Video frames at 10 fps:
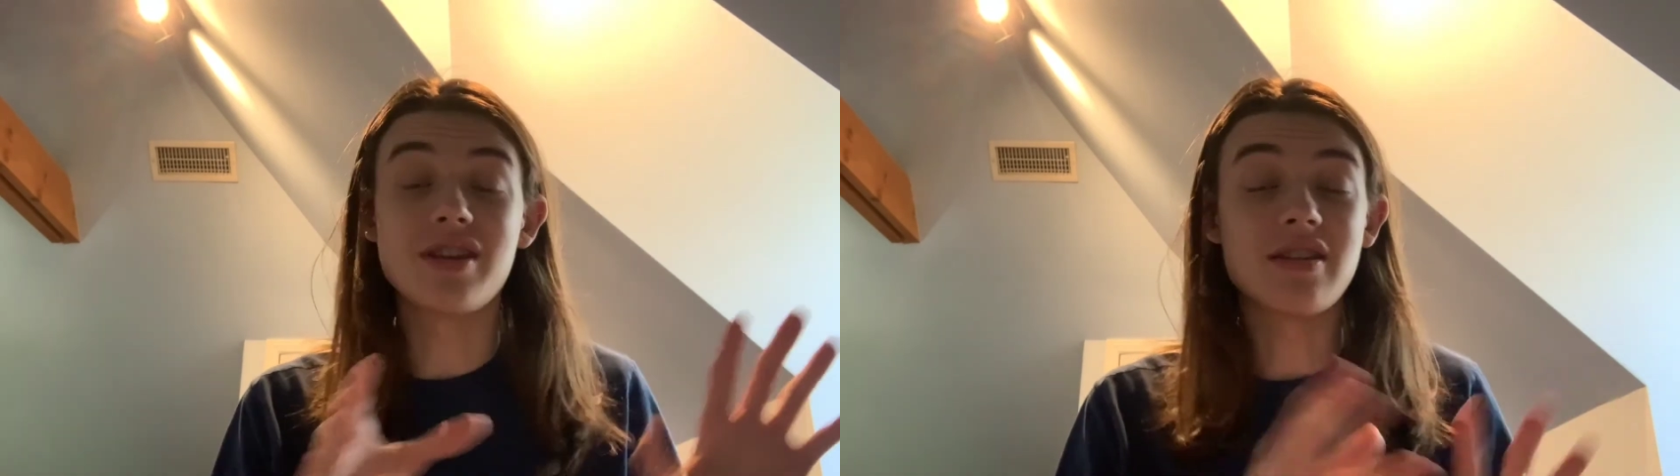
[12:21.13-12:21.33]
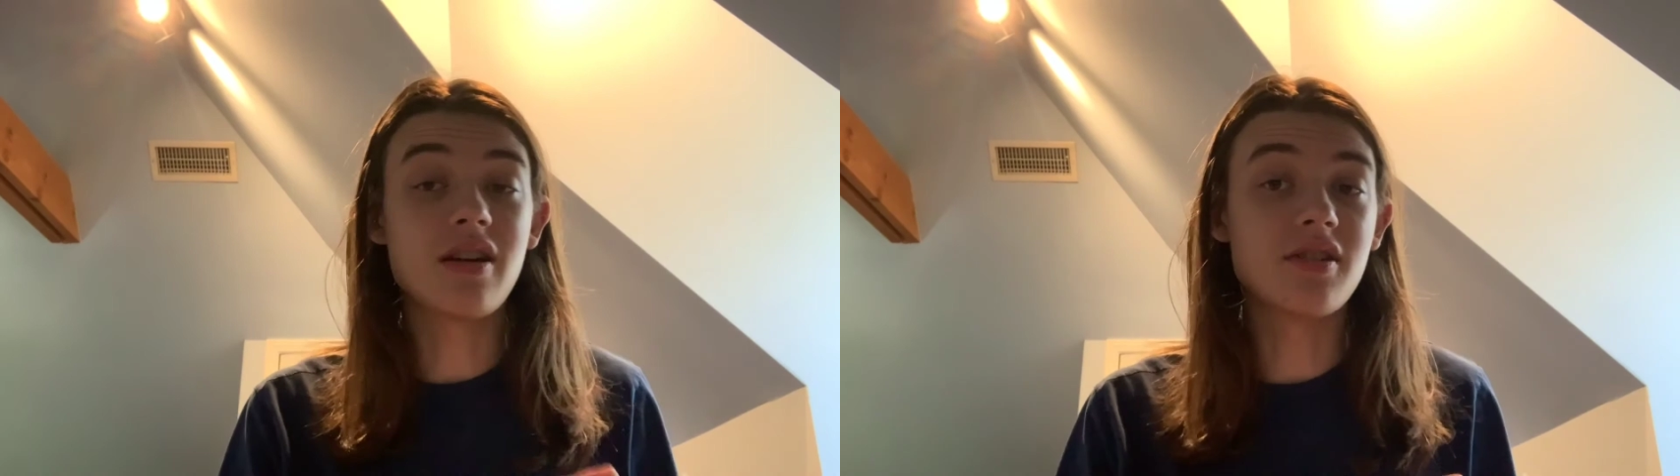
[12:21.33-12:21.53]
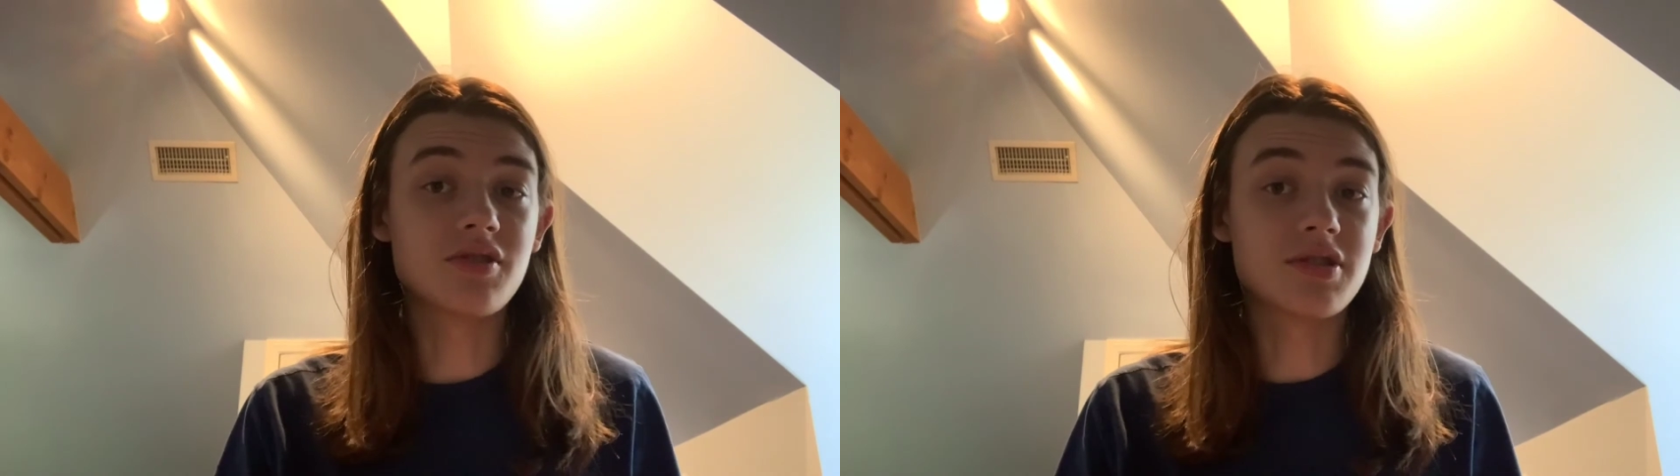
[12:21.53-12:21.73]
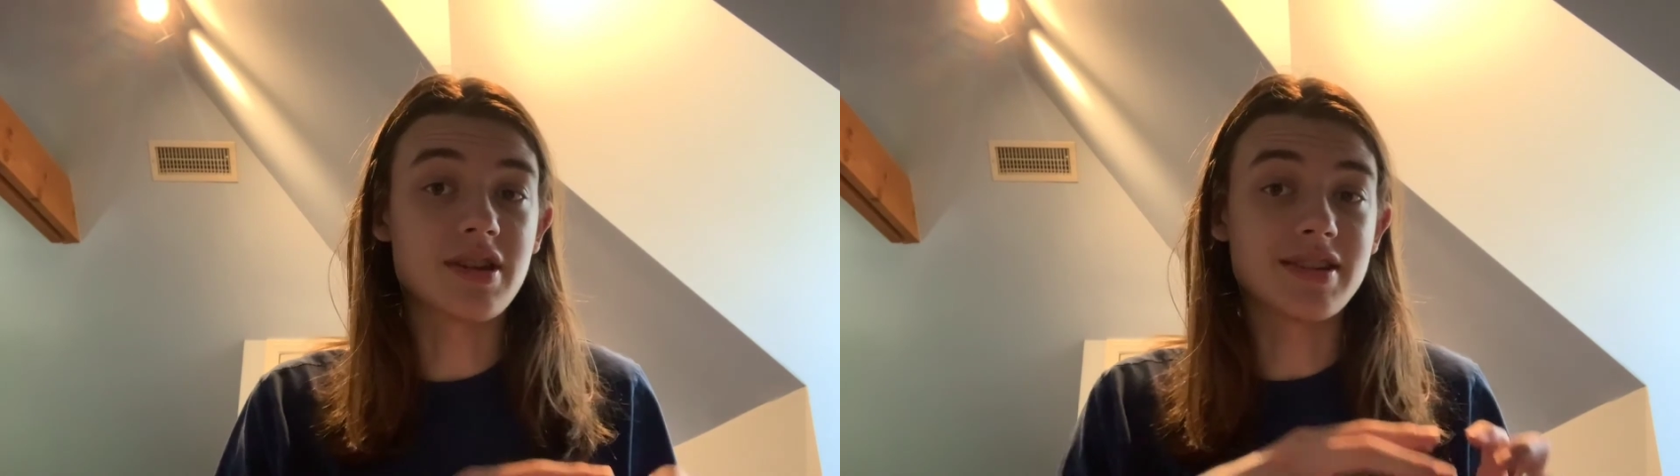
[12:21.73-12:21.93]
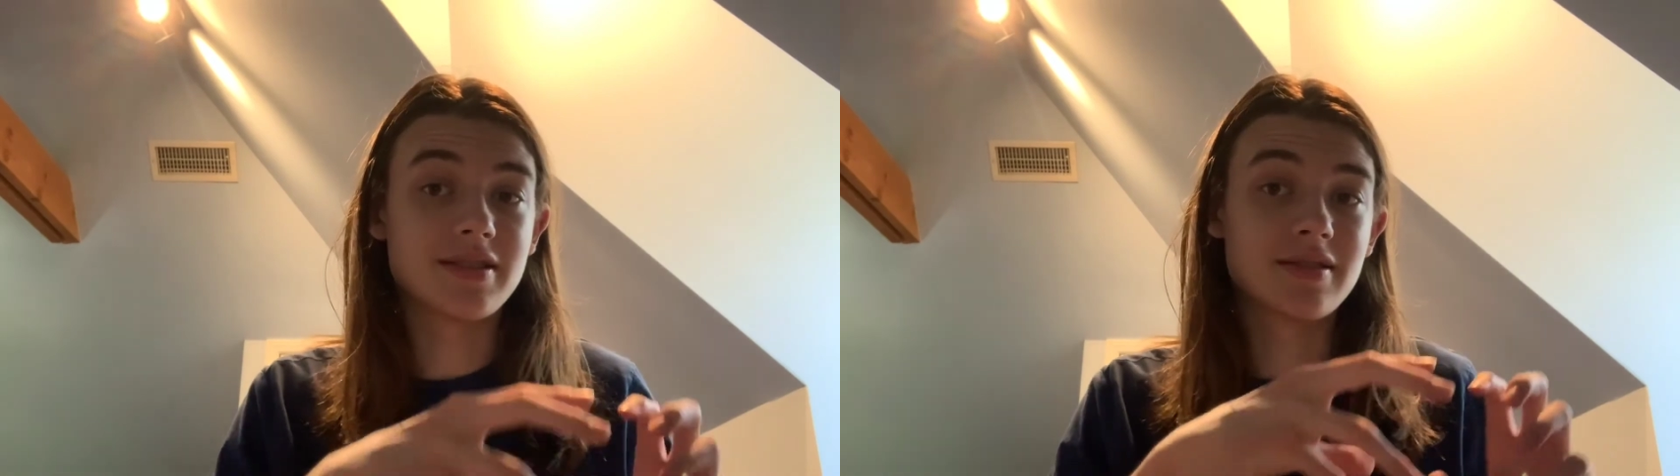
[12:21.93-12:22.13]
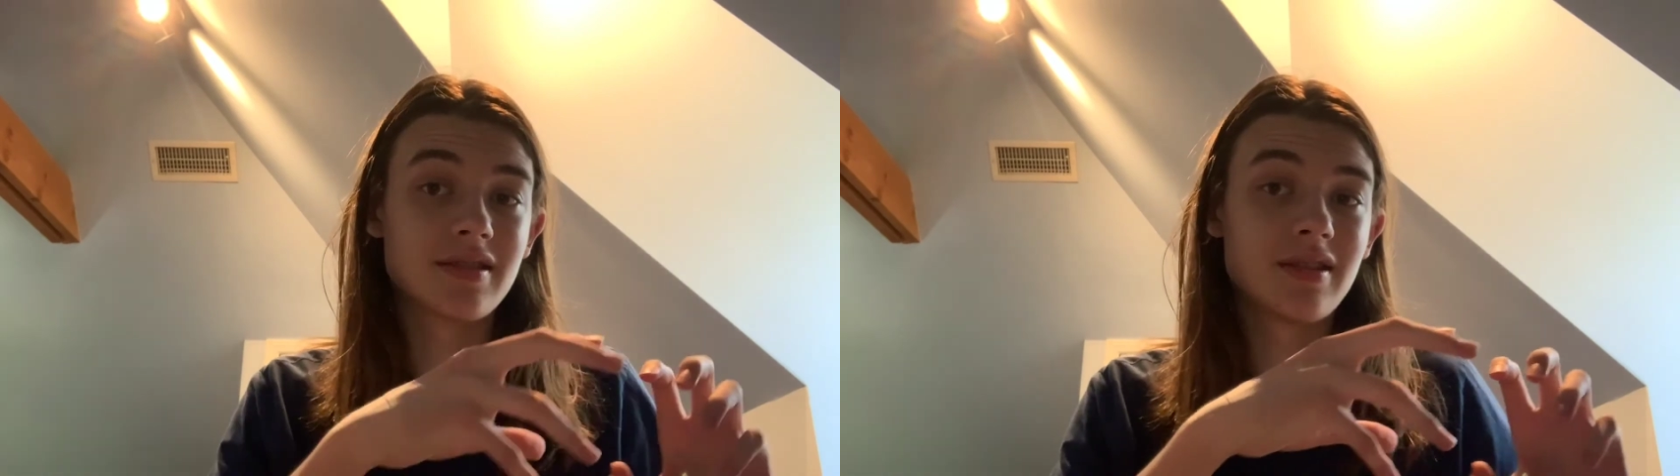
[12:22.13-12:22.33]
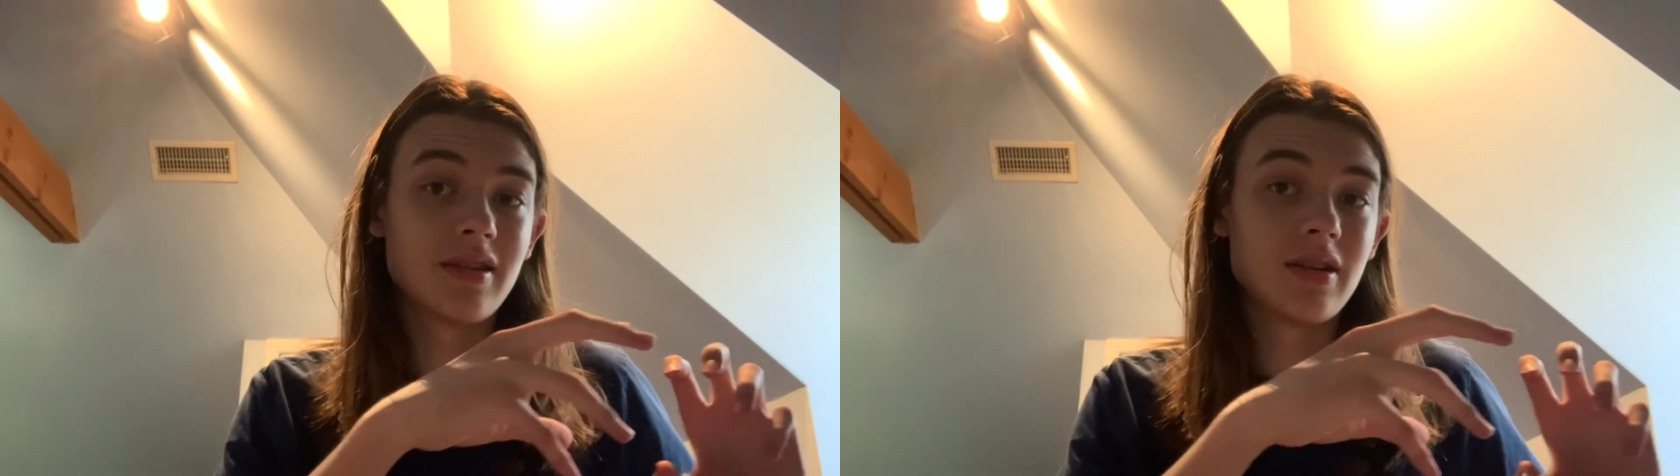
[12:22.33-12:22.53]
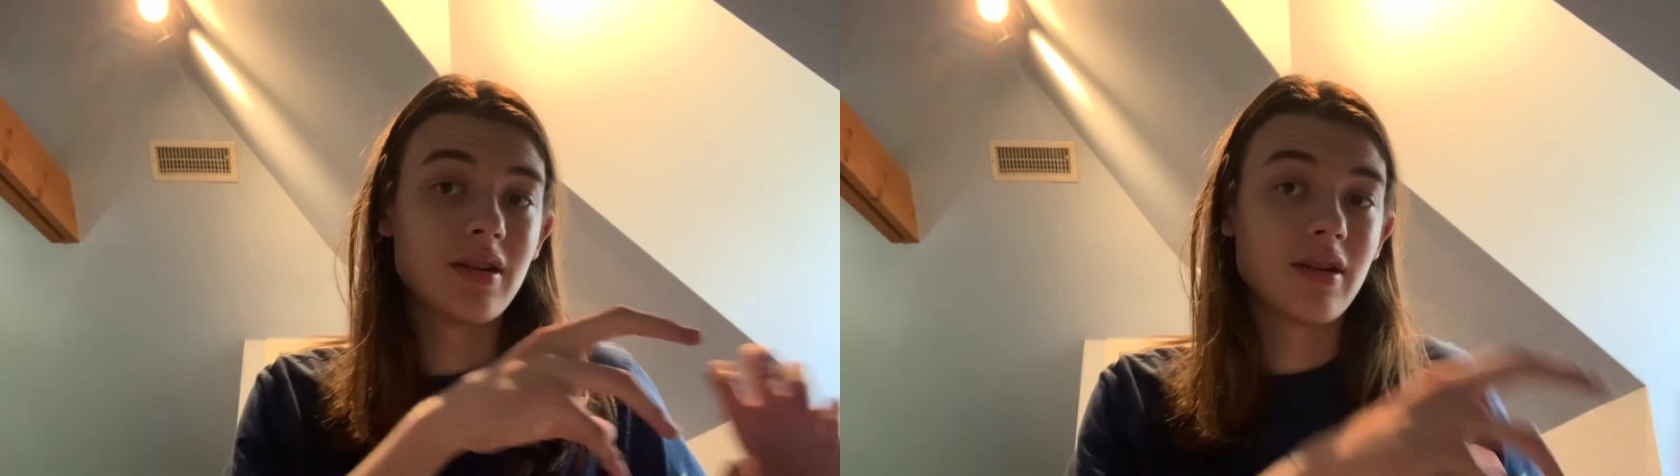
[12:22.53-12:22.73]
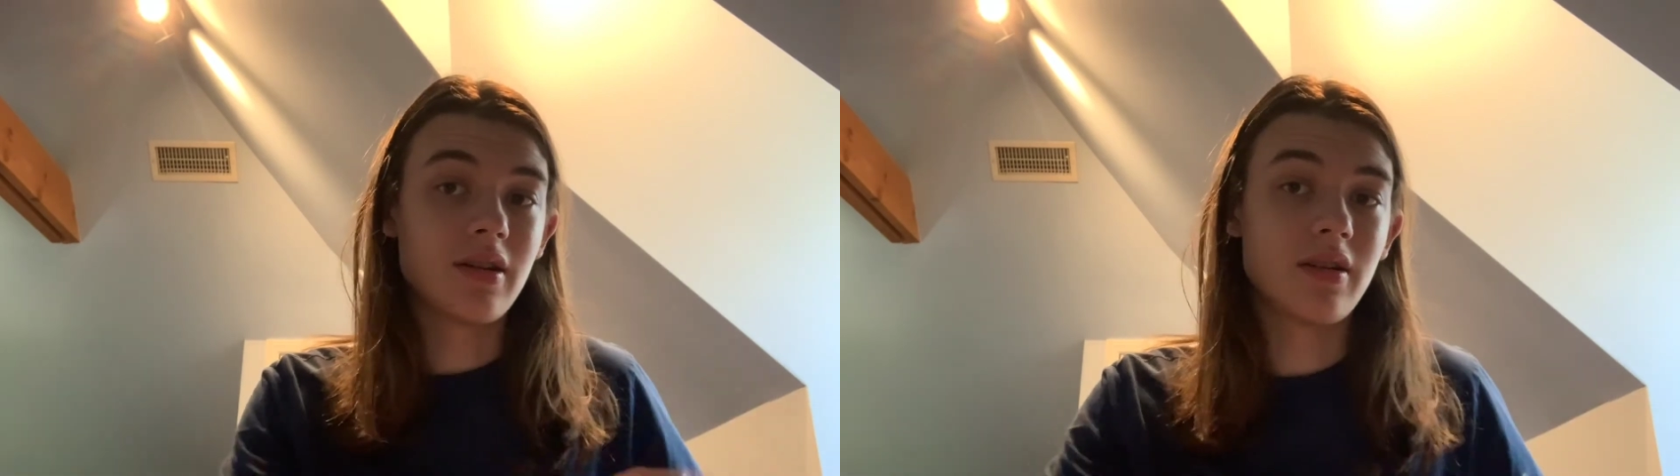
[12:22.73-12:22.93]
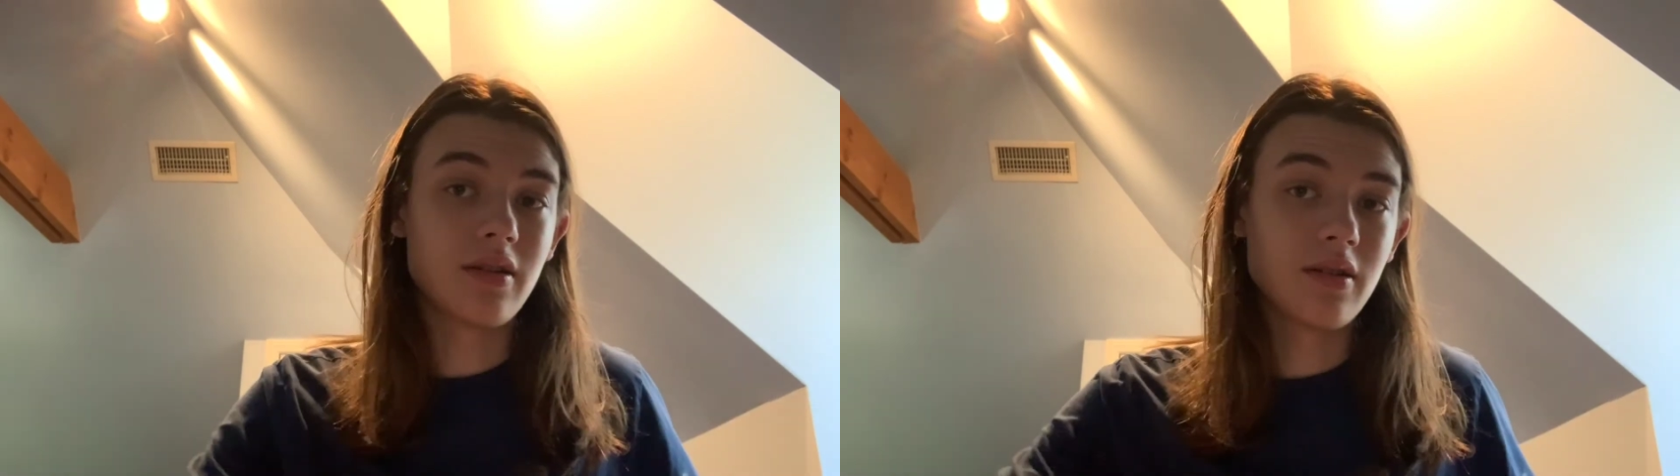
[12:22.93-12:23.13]
consciousness
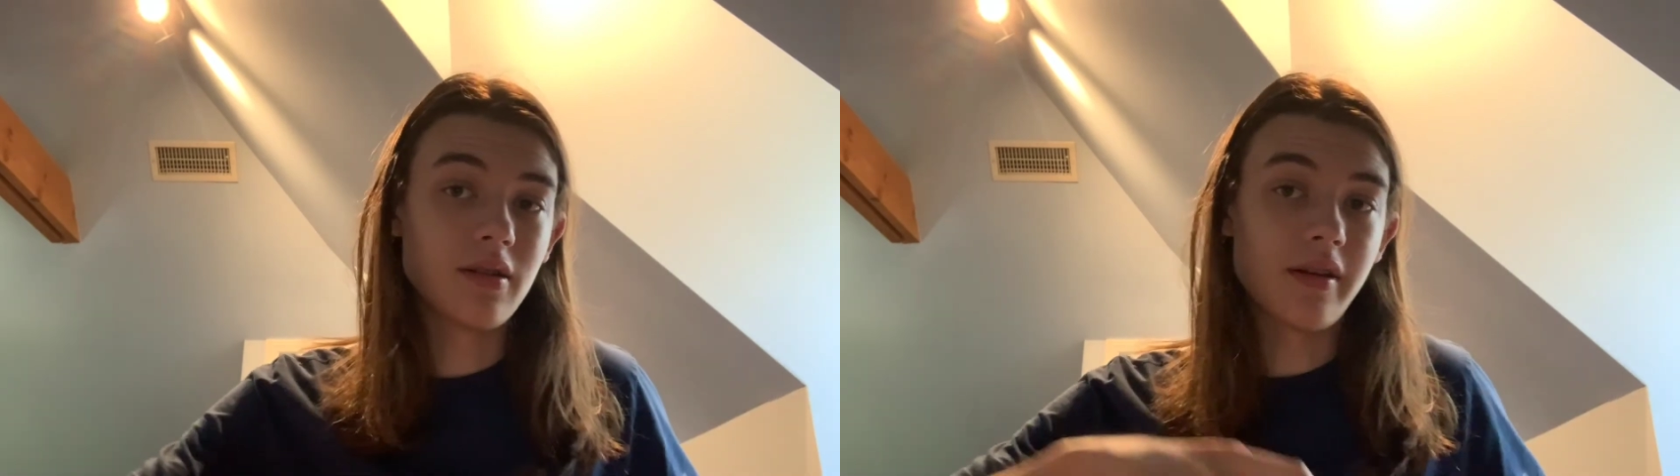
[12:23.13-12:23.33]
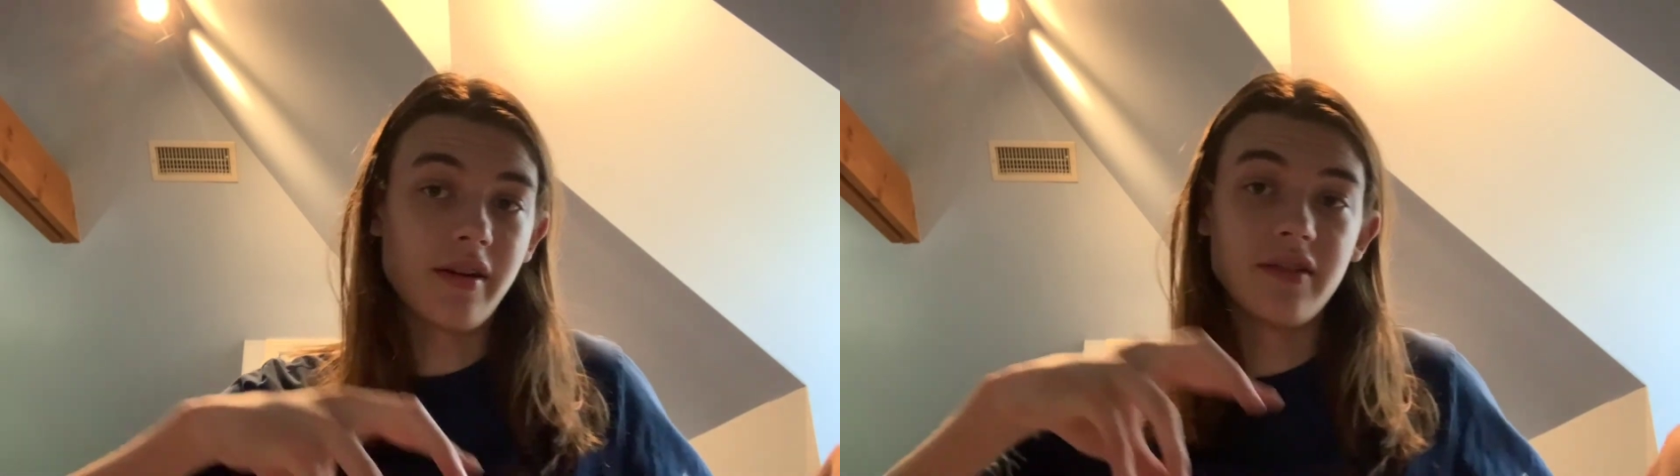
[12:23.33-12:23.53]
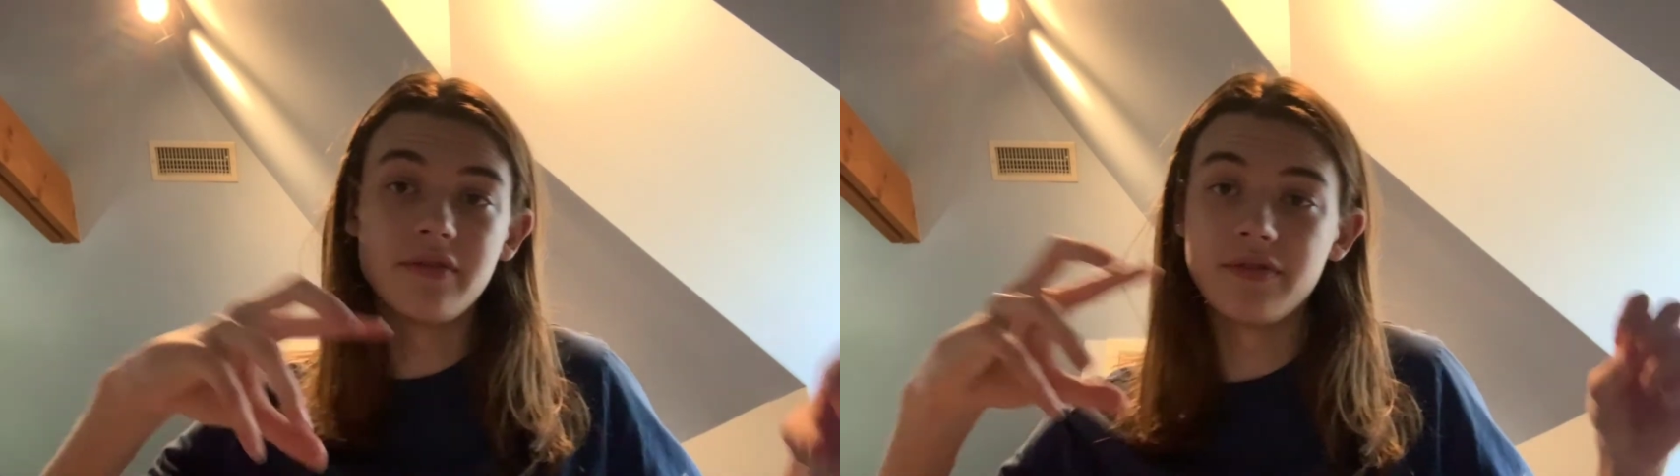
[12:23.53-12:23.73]
of